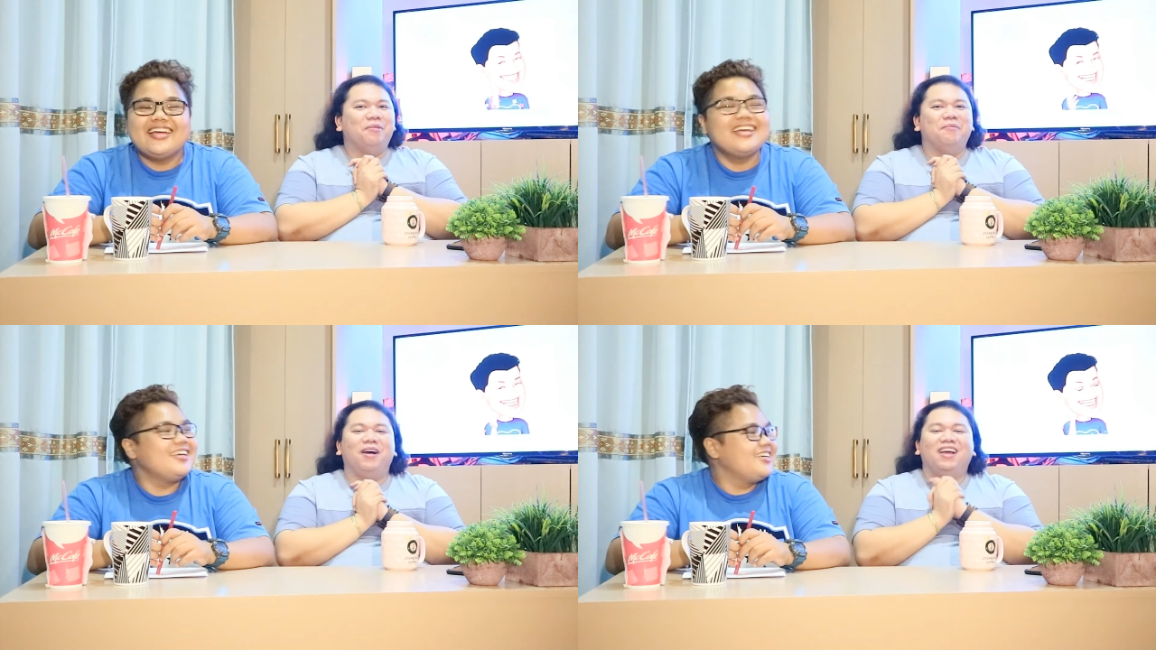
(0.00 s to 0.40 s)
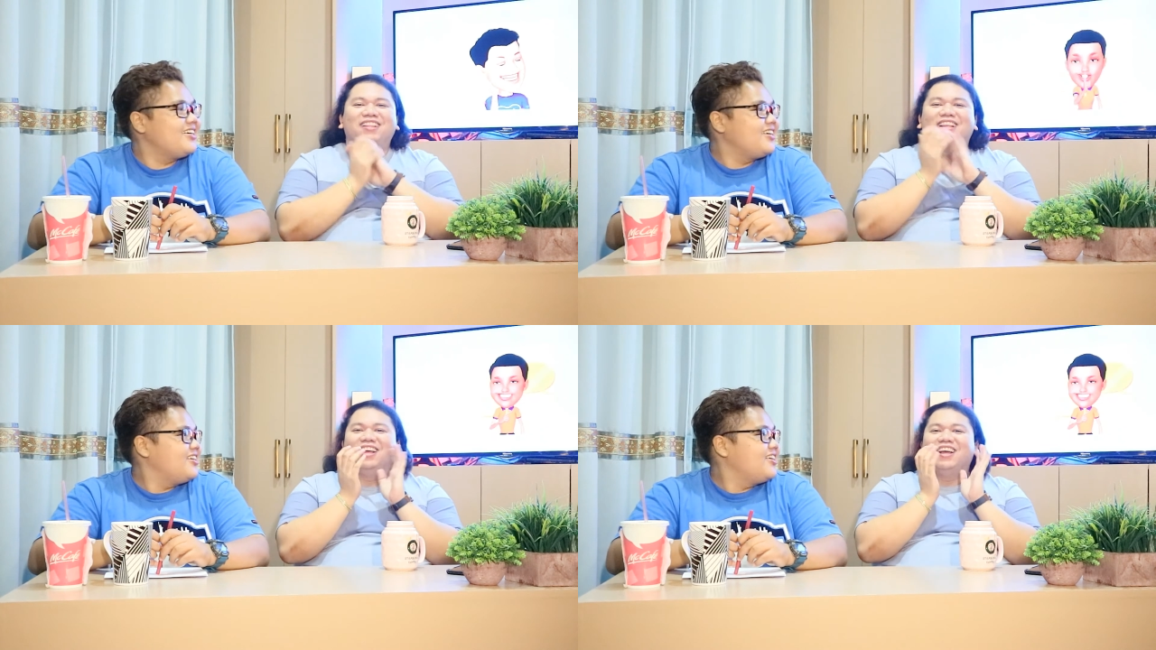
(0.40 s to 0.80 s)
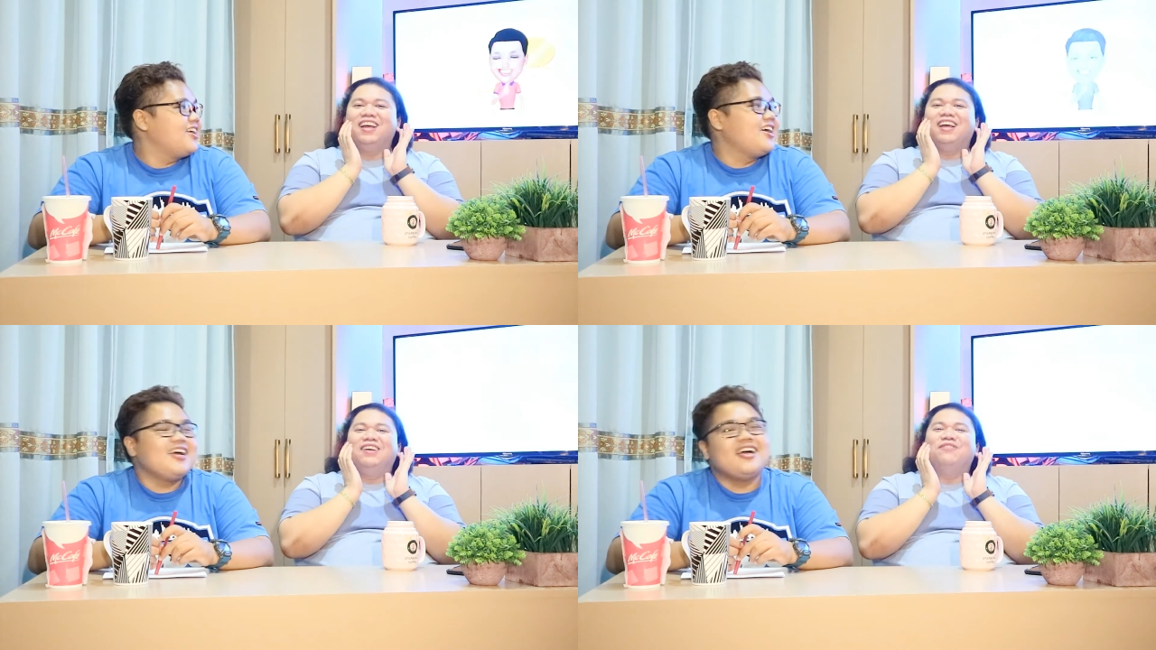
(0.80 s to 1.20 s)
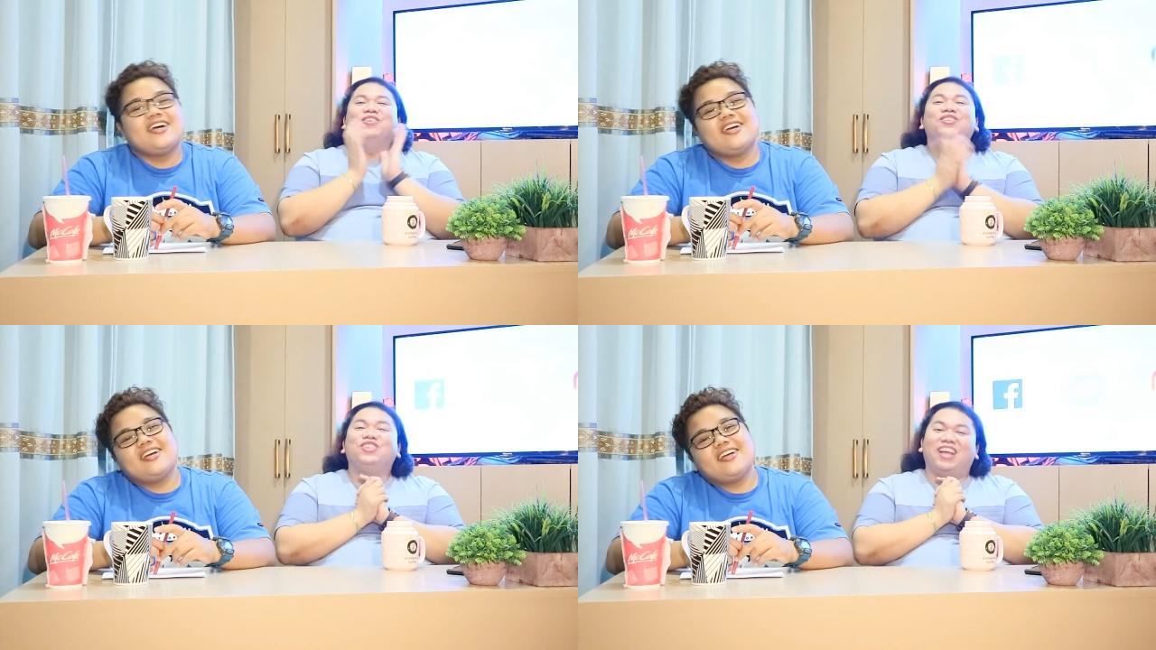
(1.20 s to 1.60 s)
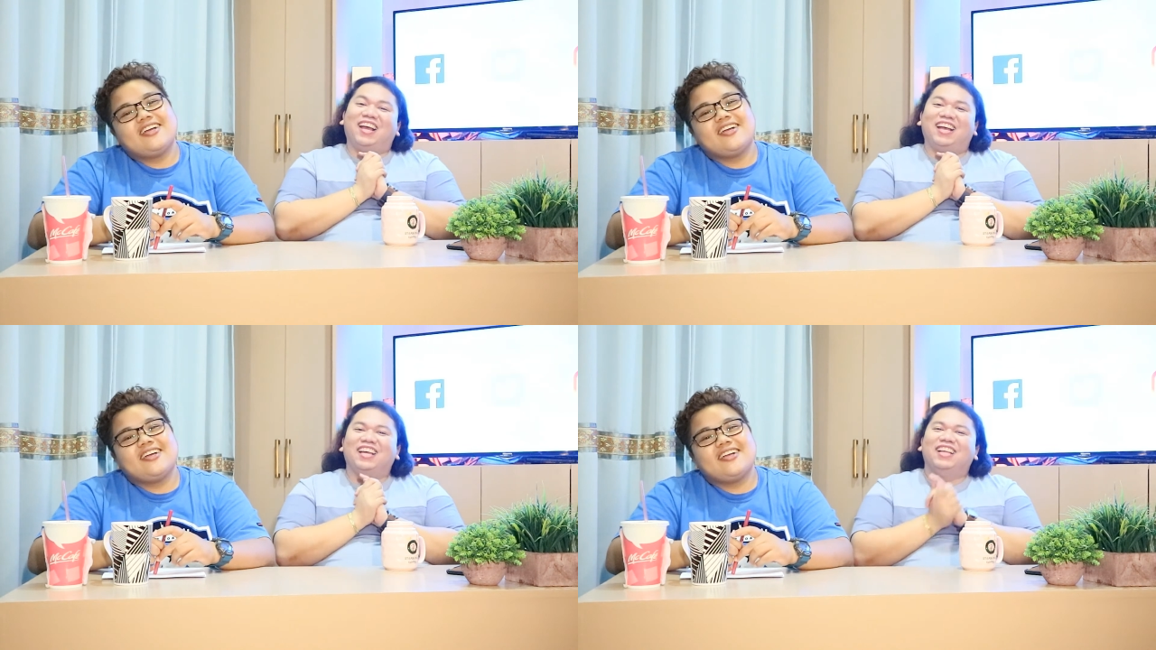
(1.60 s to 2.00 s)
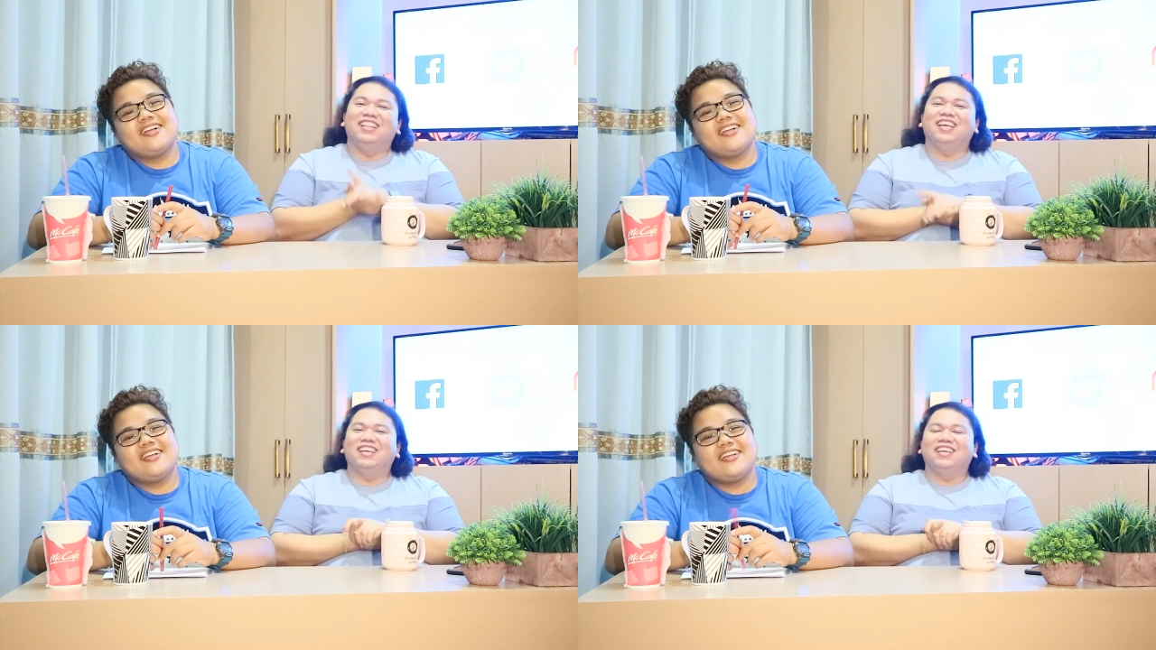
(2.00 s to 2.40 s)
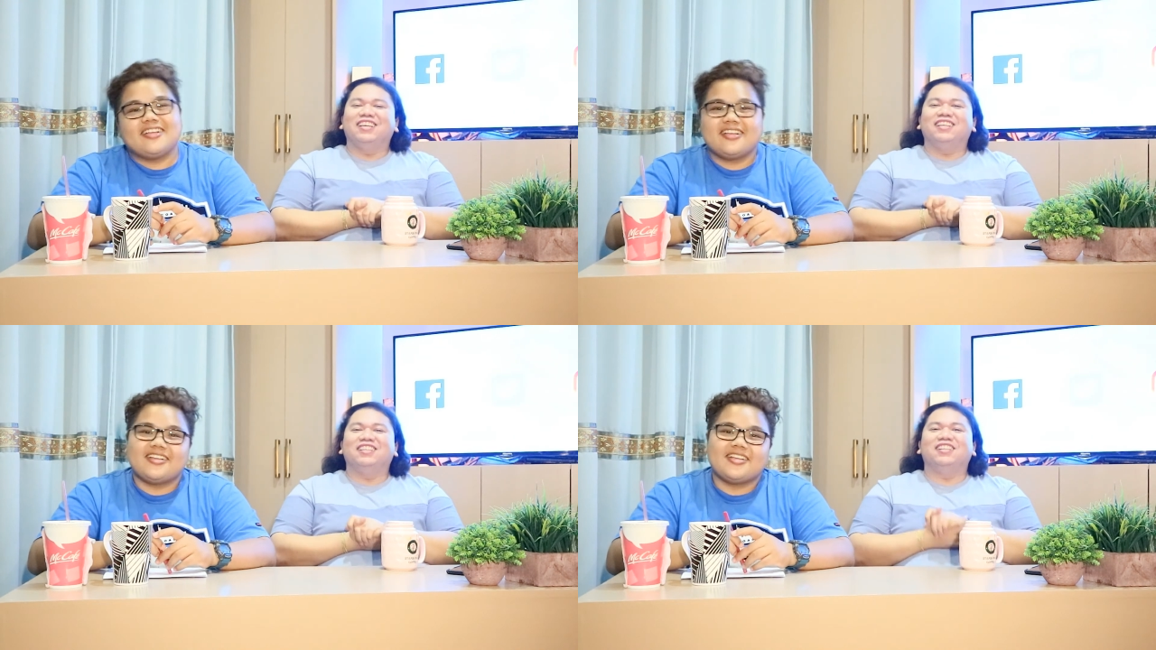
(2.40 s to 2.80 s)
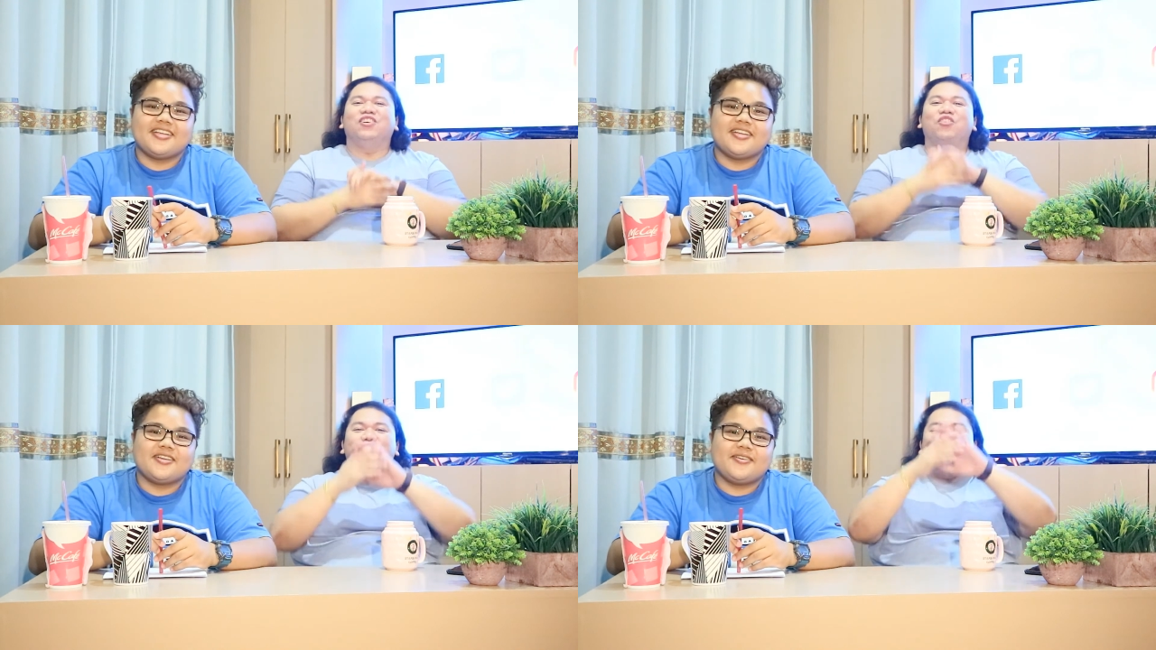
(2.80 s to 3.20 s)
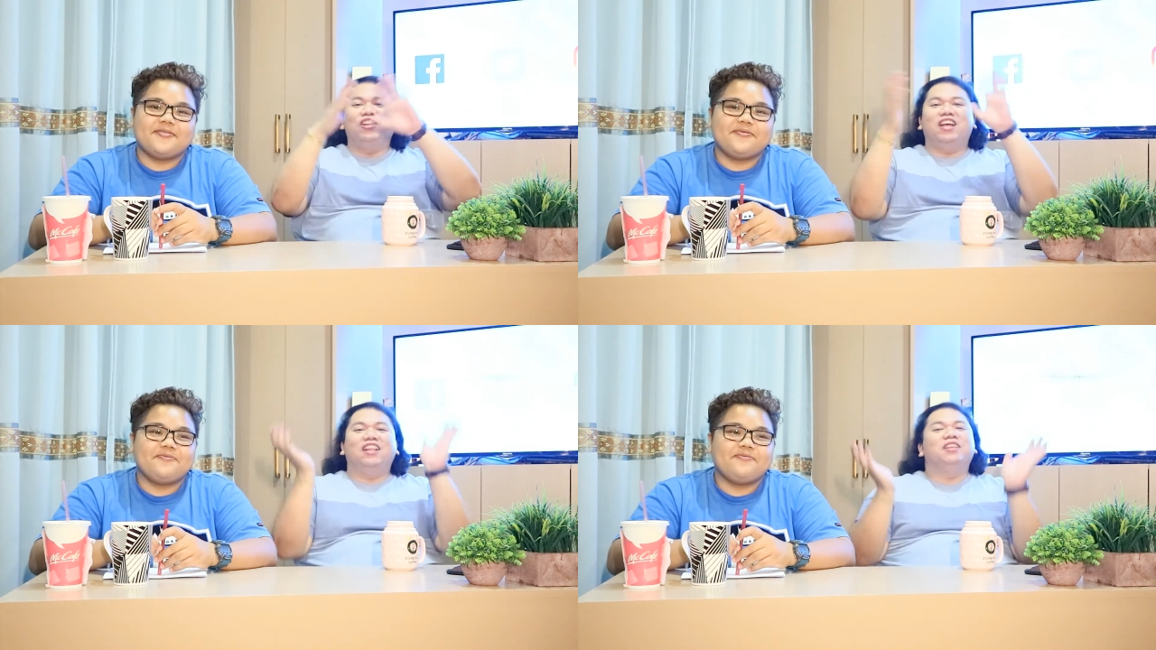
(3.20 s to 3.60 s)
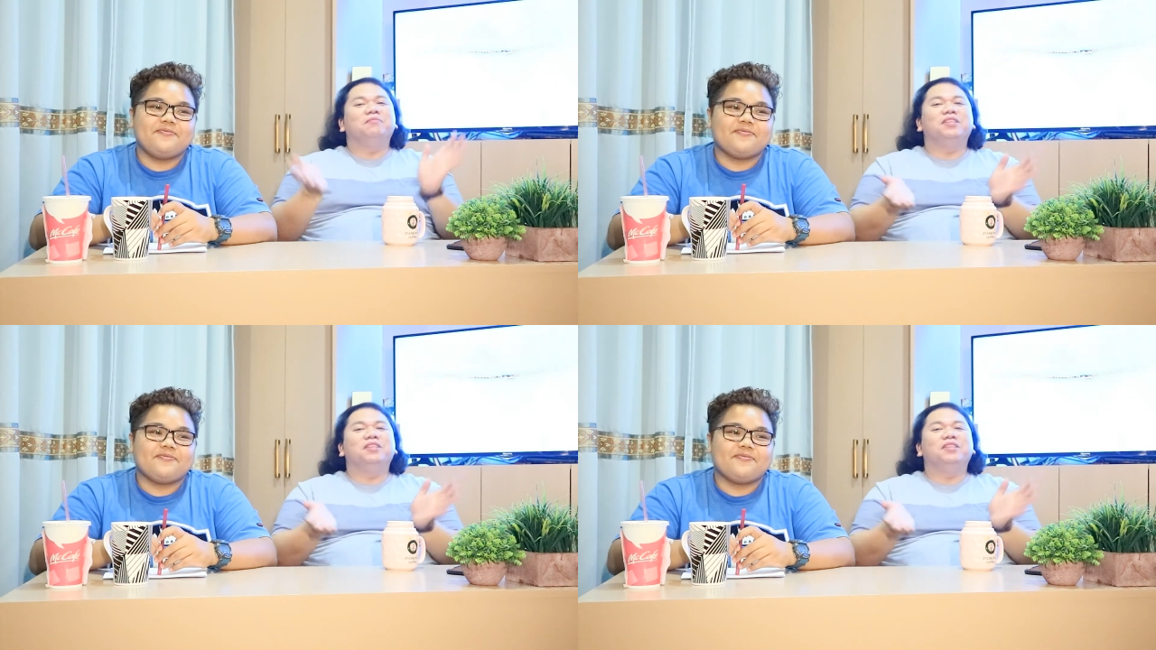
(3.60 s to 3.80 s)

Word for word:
Speaker 1: But, mauna siya. Like, overall, halat me